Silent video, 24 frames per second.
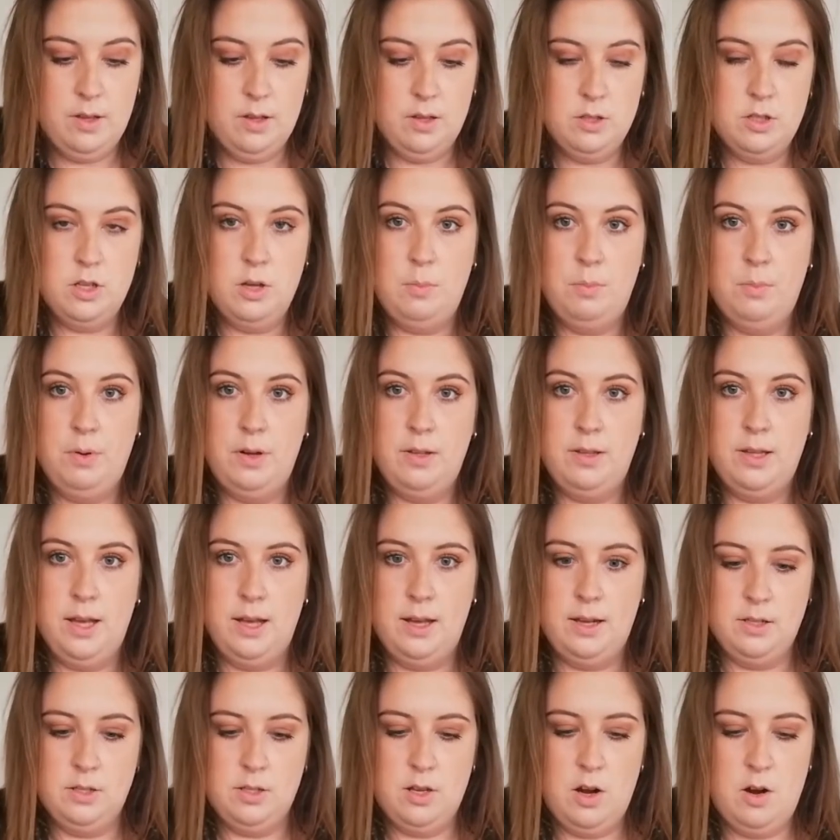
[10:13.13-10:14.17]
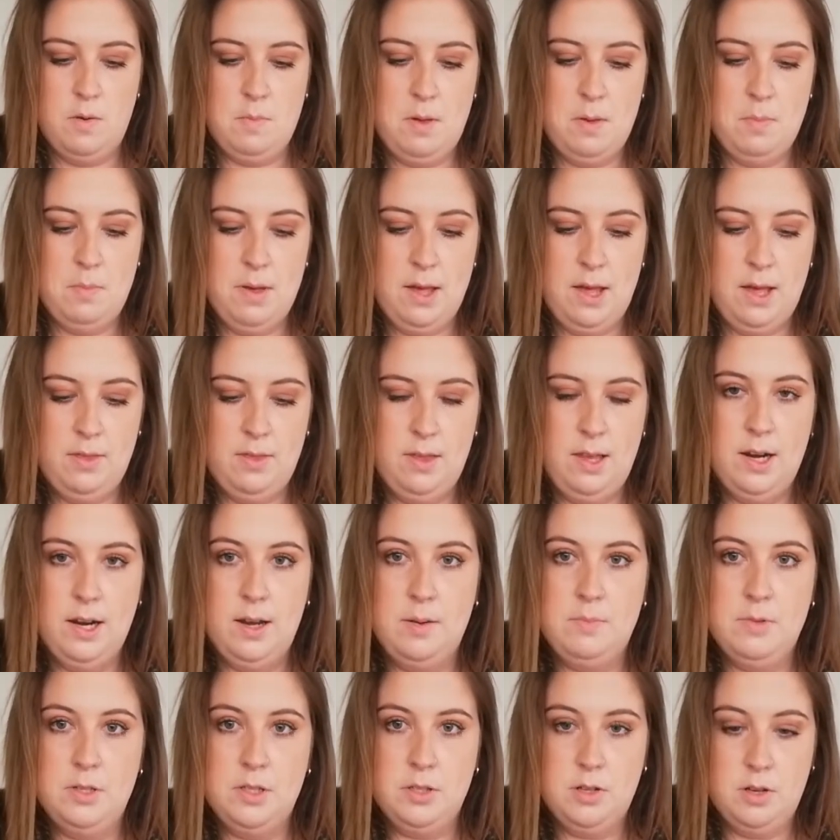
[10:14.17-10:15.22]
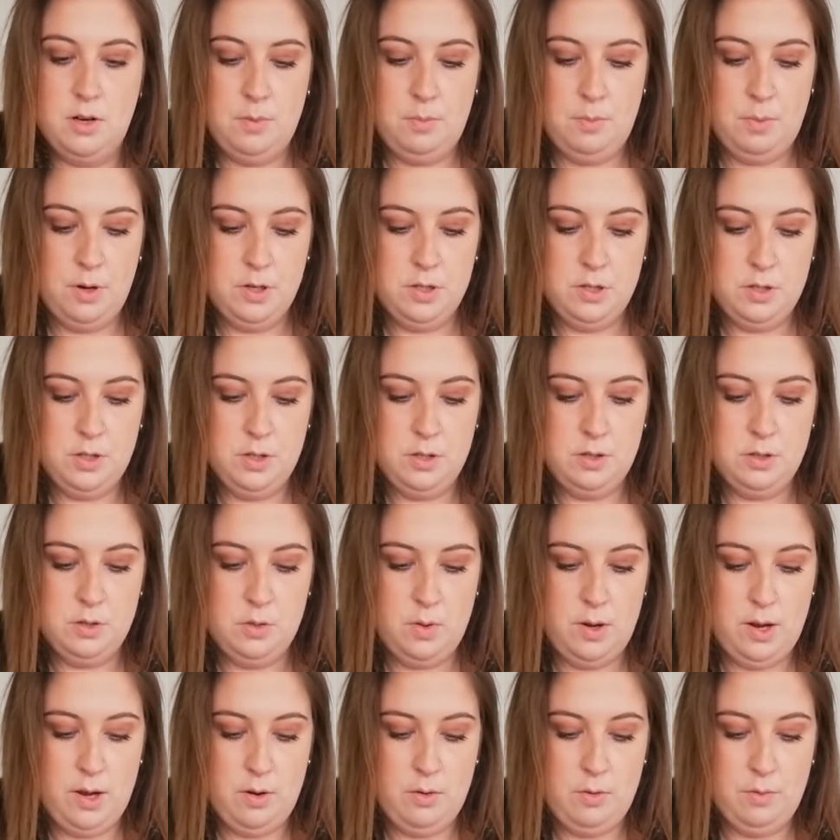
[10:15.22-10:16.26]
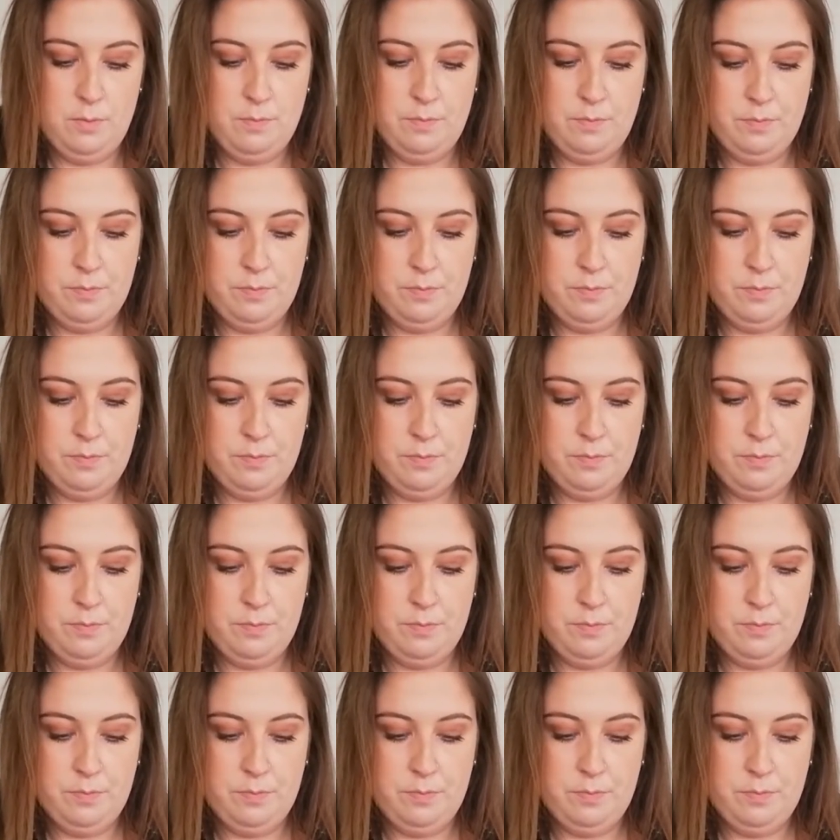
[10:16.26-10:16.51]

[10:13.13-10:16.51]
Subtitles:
So I'll put that in so I remember, and then I'm just going to push the soil